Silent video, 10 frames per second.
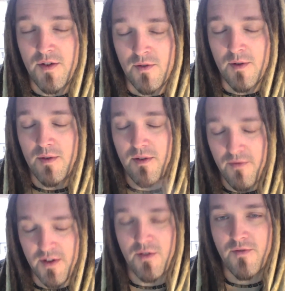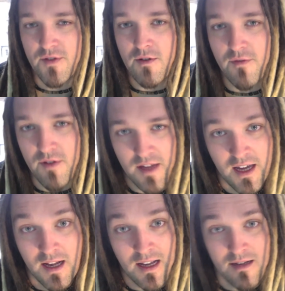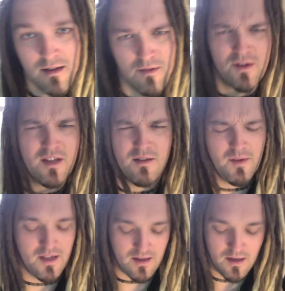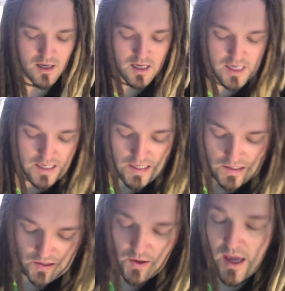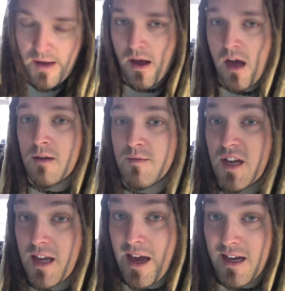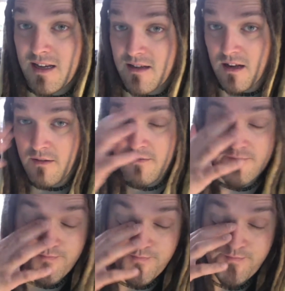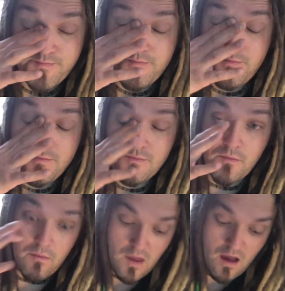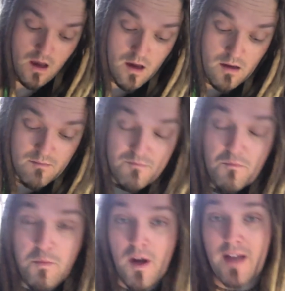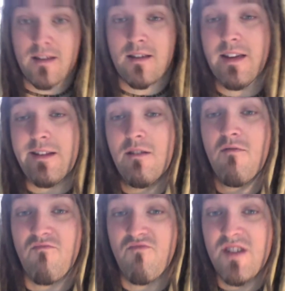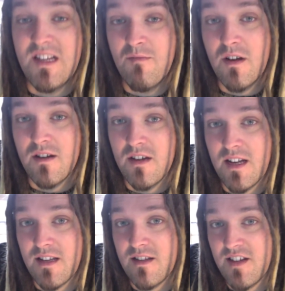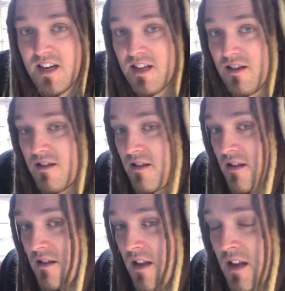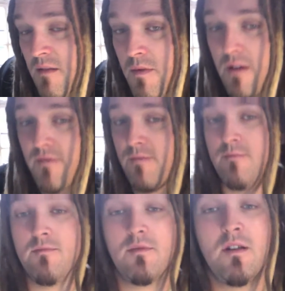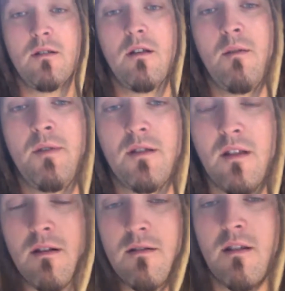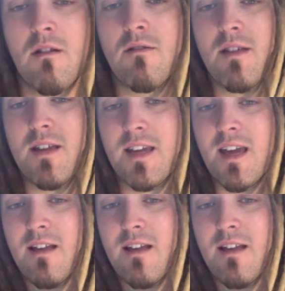He was an official photographer at the gig last night, which is amazing. So yeah, check out his stuff. But as I said, not really much has changed since then, apart from the longer they get.